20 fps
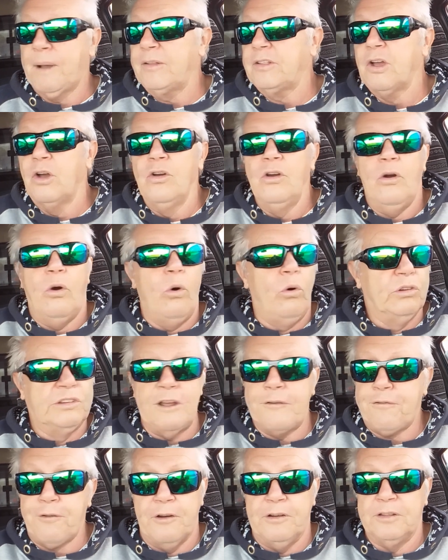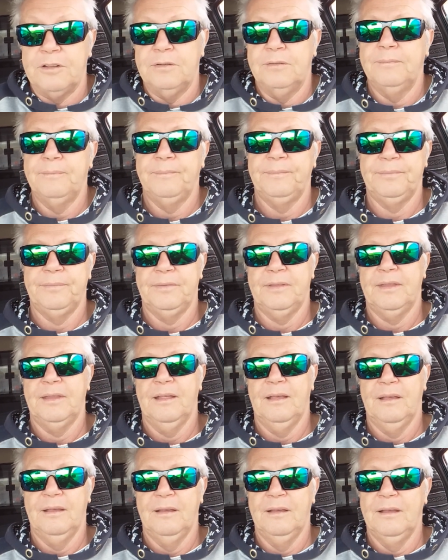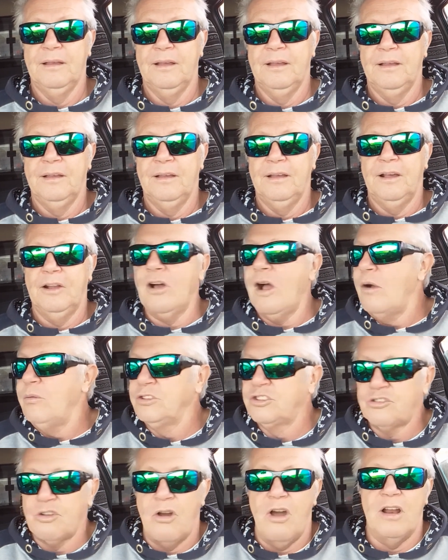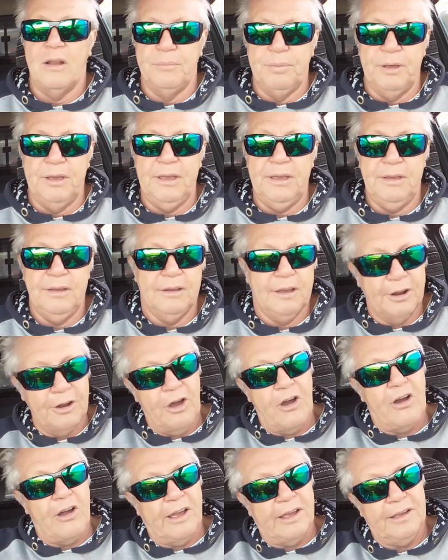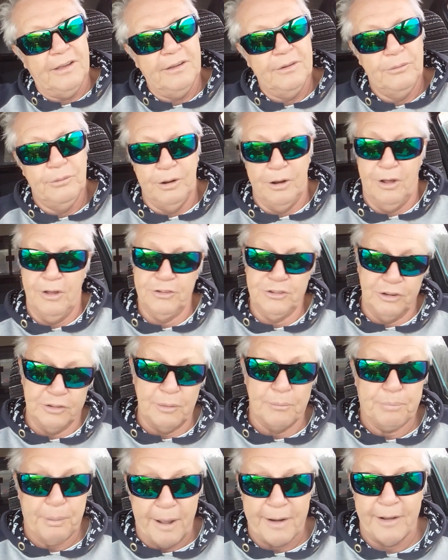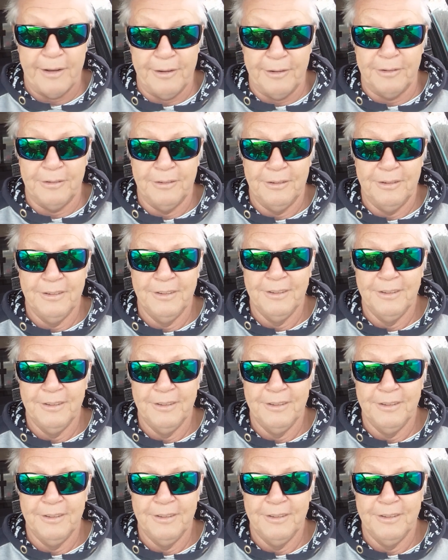but they're all different. And I was trying to be an eye when I was just a butthole.